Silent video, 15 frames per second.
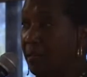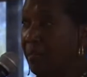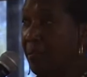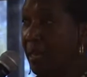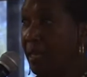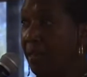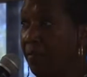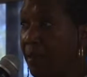
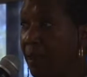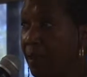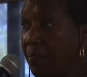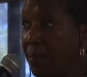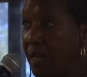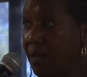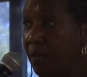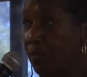many of our
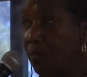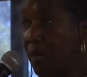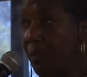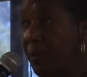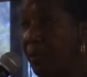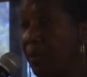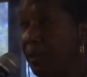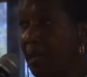men and
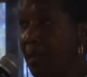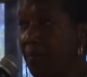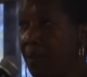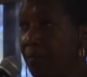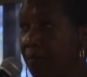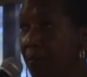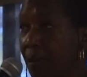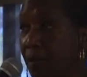women are
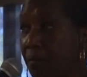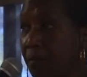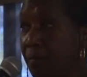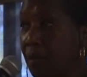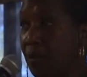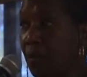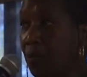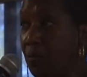coming from
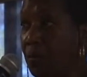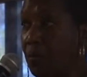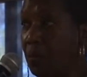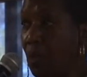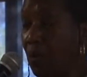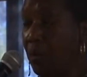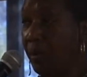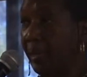you know
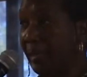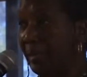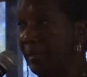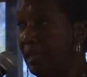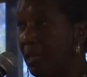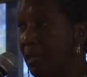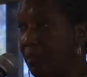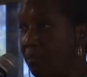lower
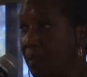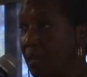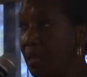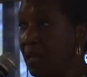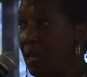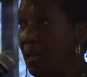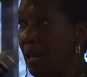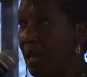income
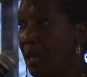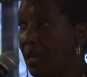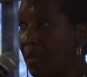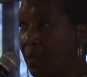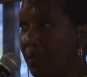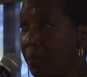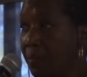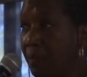
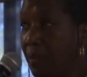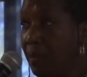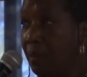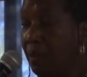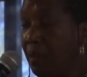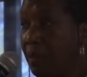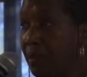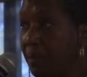um,
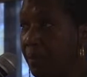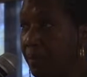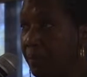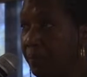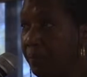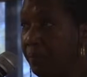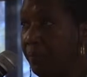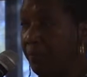
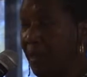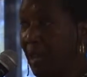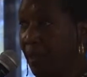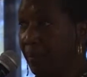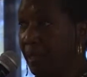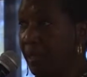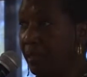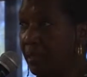um,
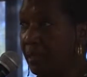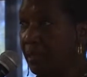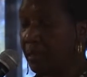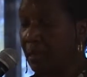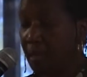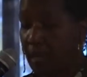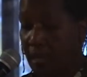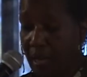families
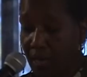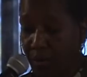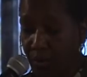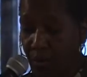and